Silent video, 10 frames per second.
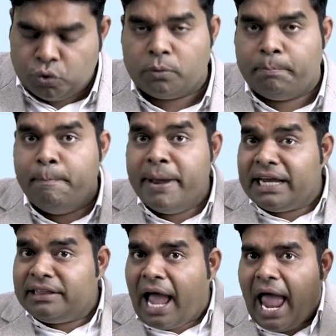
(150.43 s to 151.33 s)
to
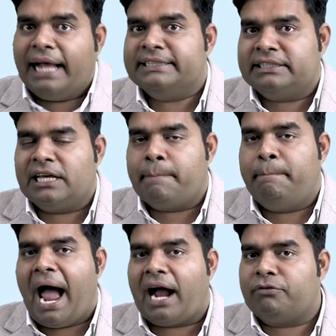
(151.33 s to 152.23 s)
bring the answer
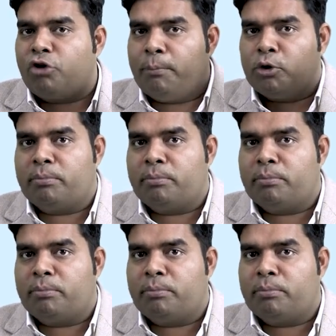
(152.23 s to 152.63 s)
back from